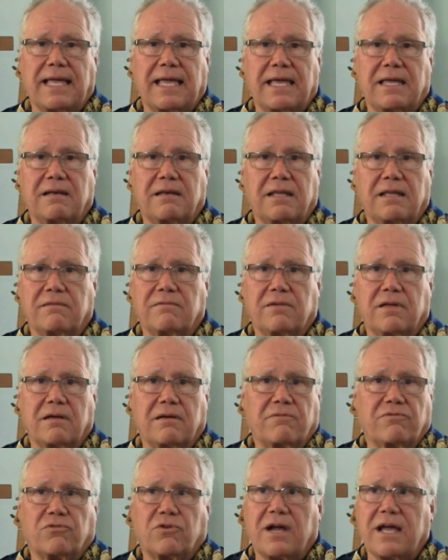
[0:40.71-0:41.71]
and in
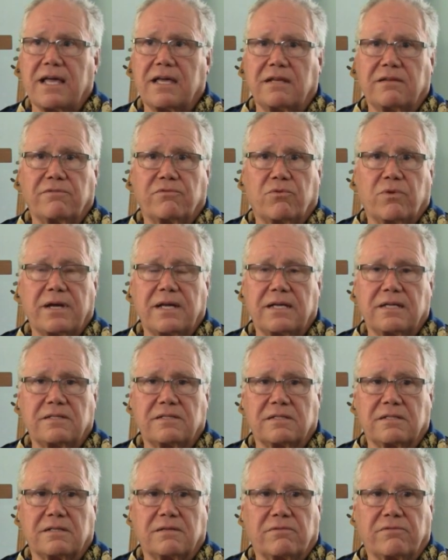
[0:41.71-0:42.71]
a variety of
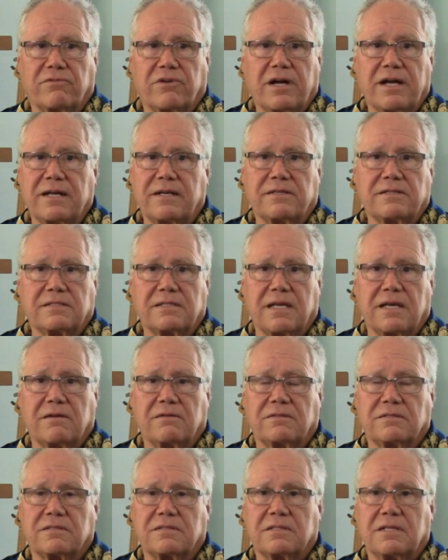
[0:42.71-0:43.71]
ways, in a variety of
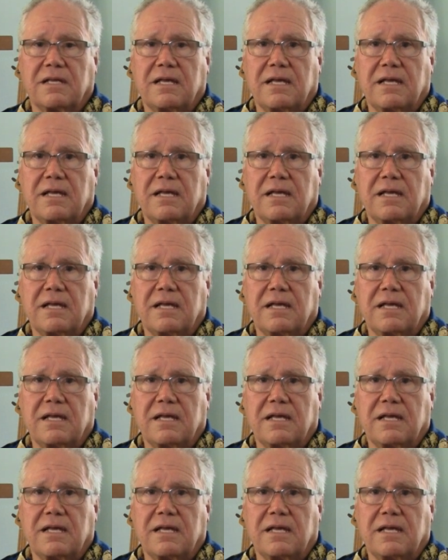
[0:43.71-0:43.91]
sounds.